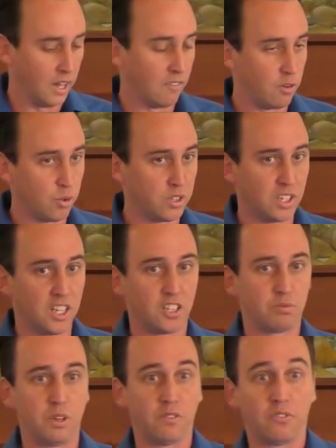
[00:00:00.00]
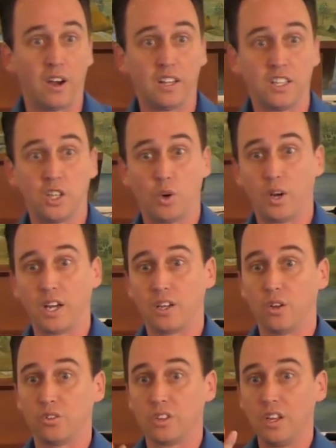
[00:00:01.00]
Everyone's against me. And finally, Doeg
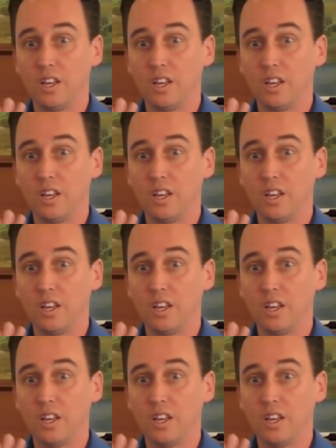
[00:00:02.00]
goes,